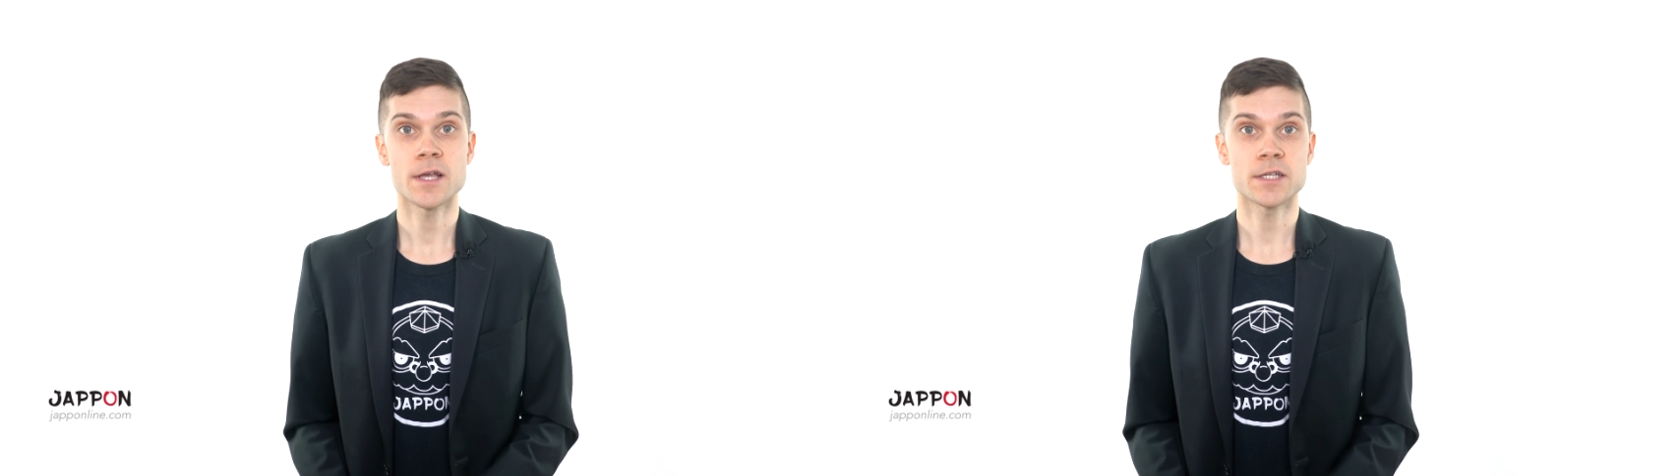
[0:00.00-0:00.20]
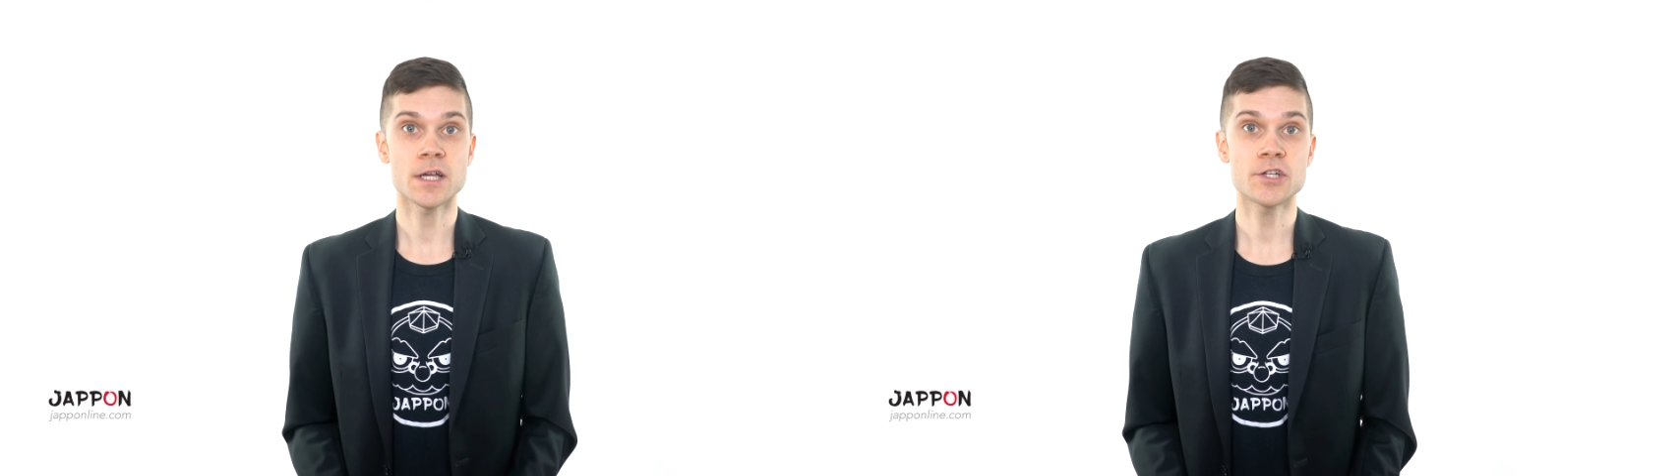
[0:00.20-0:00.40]

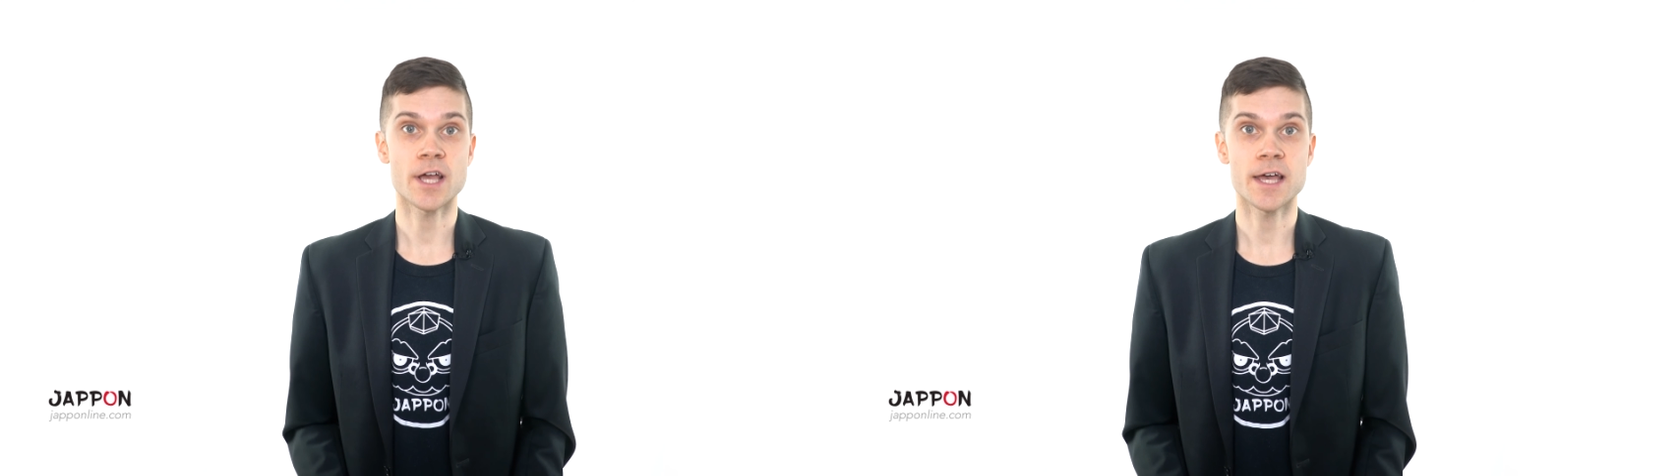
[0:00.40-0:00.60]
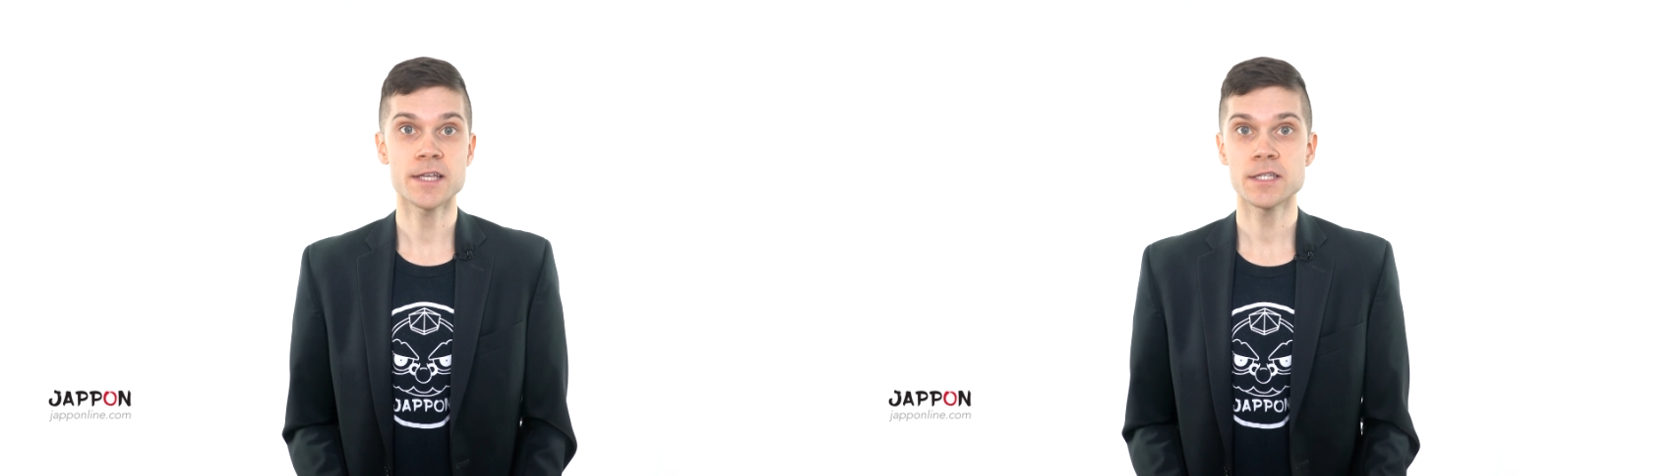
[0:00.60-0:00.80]
such
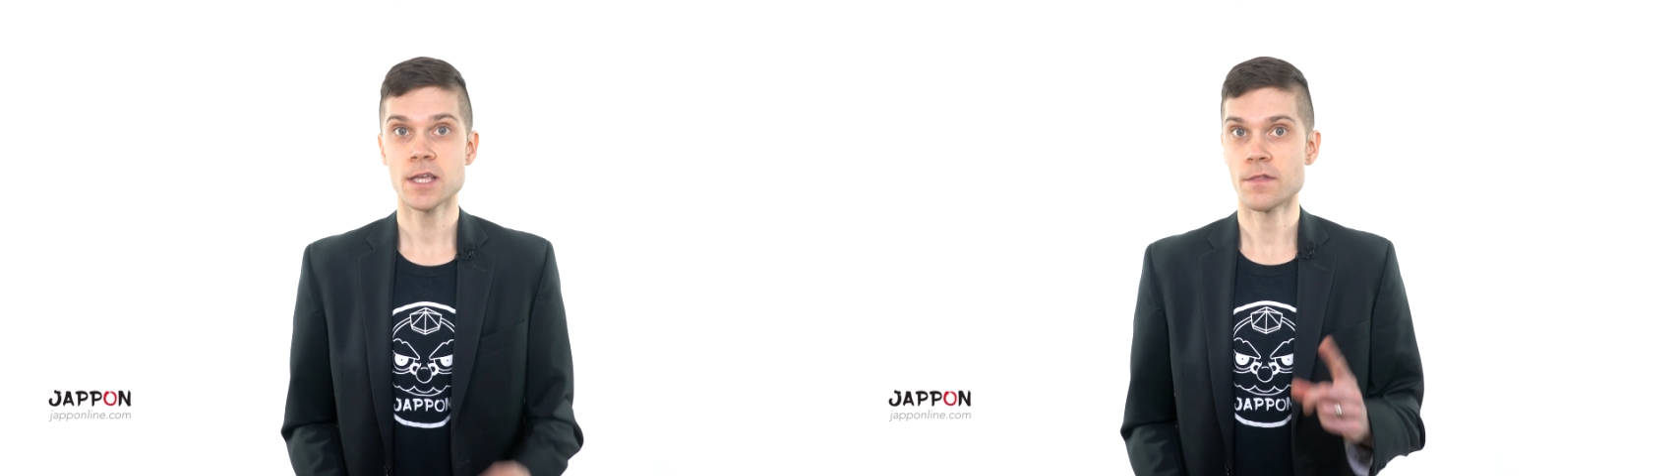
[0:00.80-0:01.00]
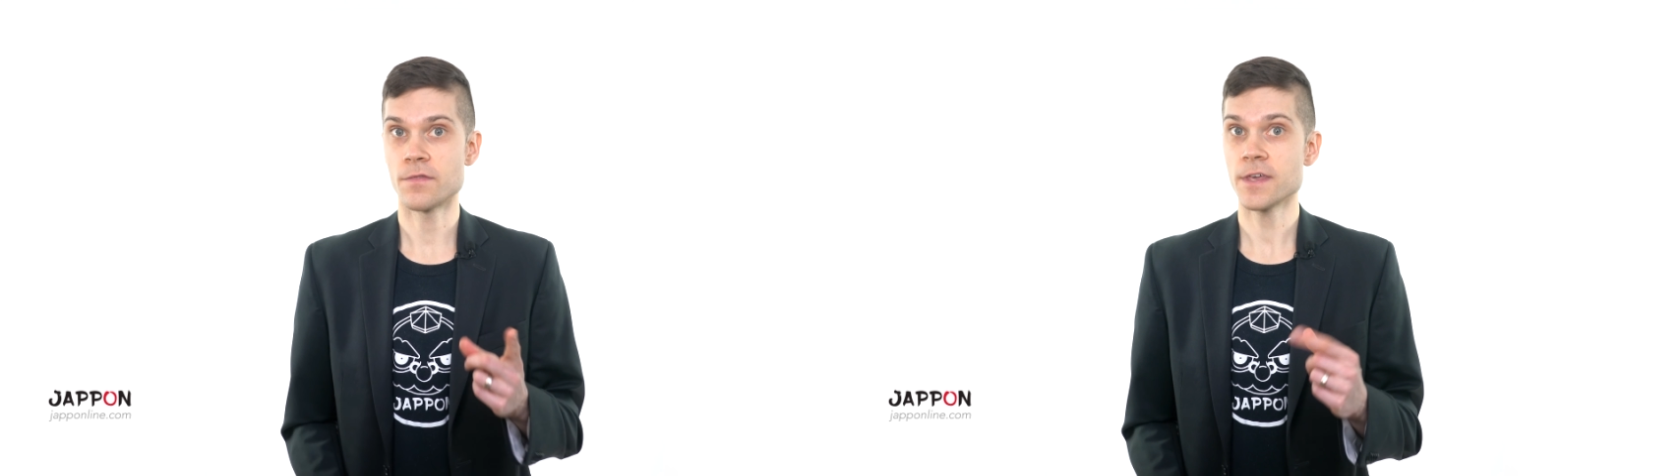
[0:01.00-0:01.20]
as,
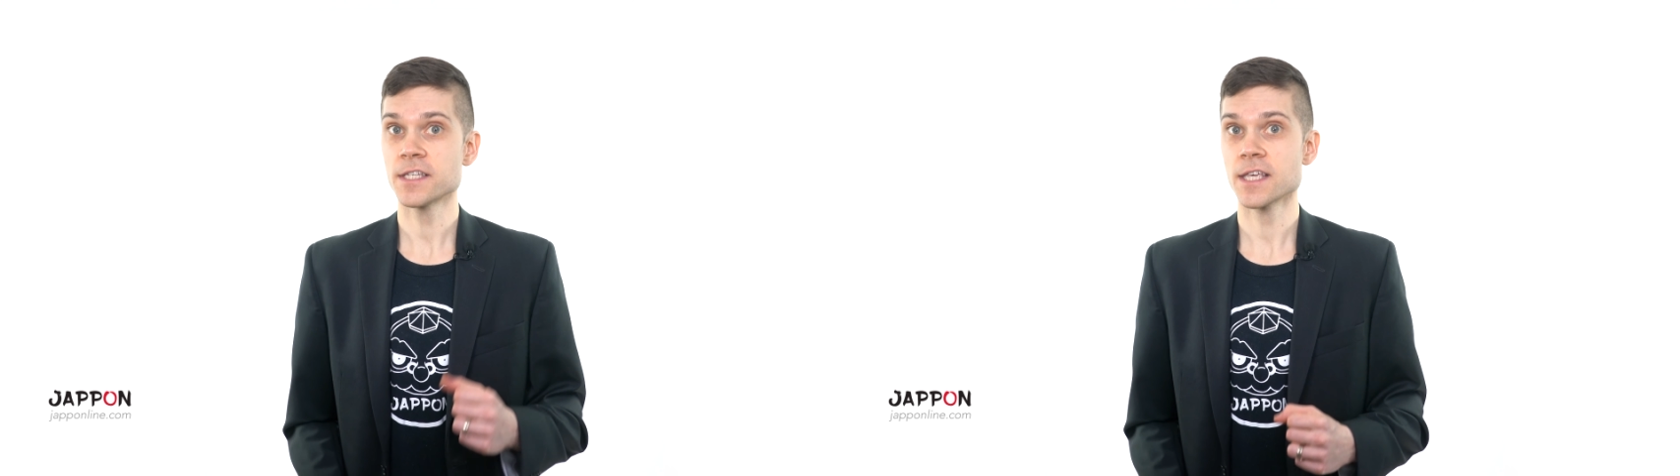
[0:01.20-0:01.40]
this